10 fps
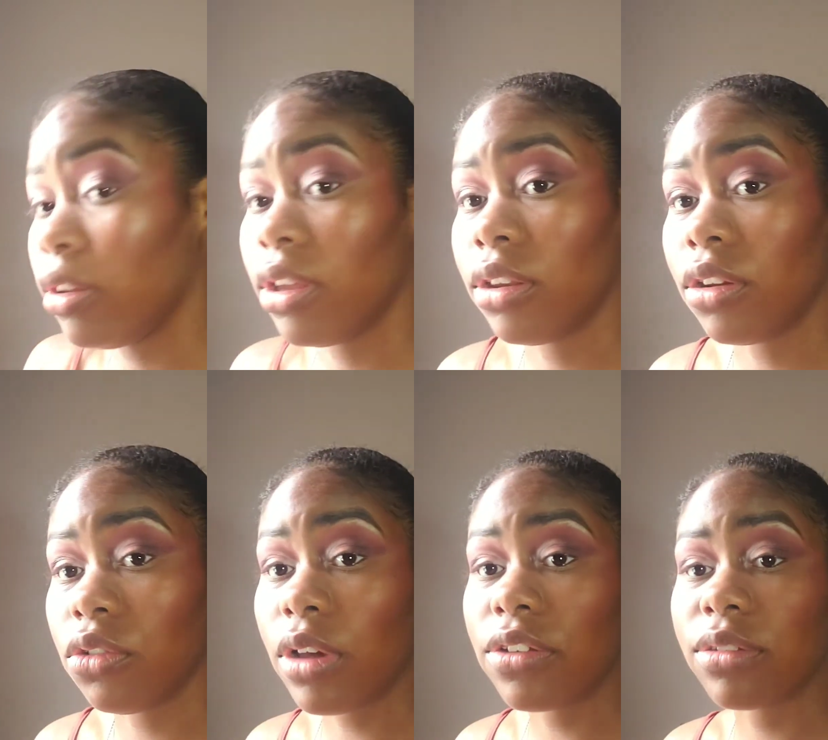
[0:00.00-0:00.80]
I look good
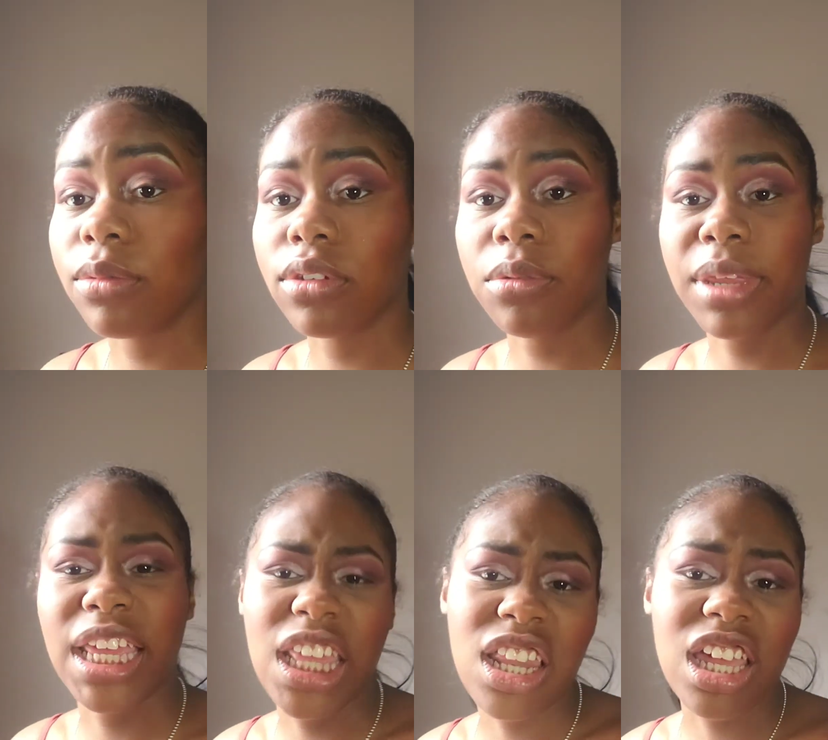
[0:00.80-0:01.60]
in a dress, someone's going
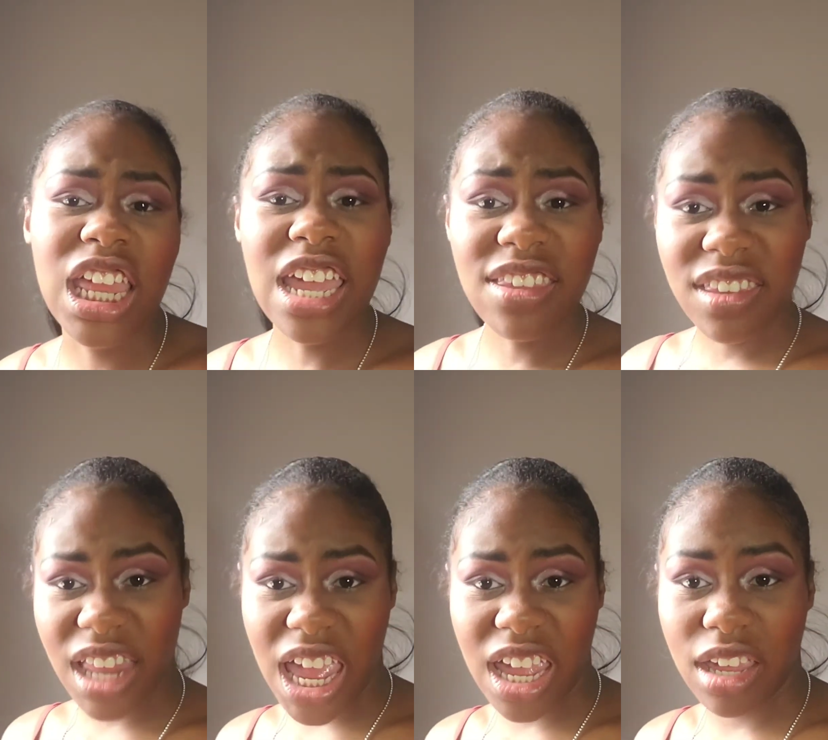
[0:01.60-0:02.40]
to be like, you look like a
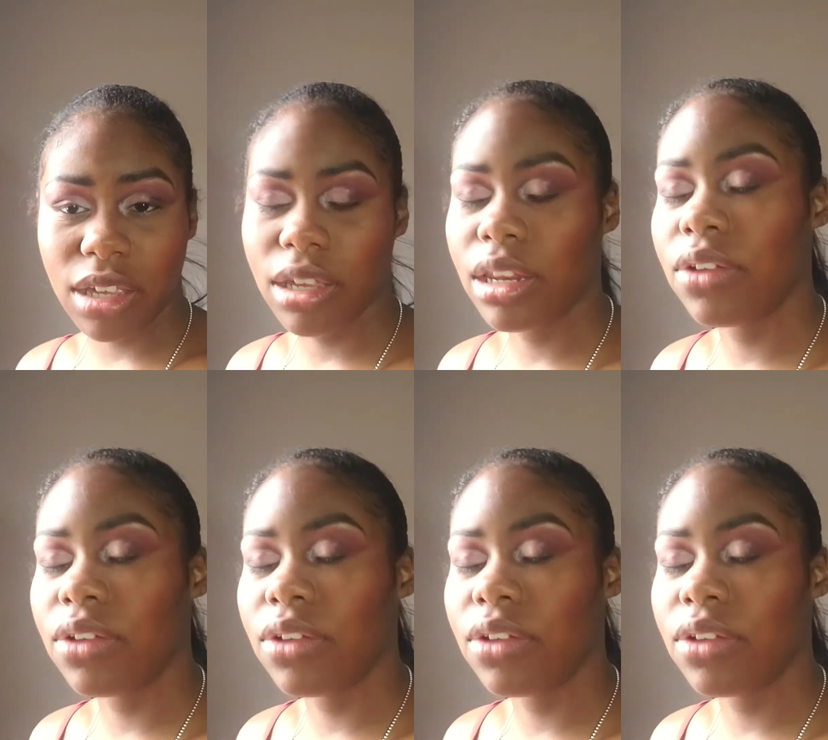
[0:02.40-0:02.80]
slut.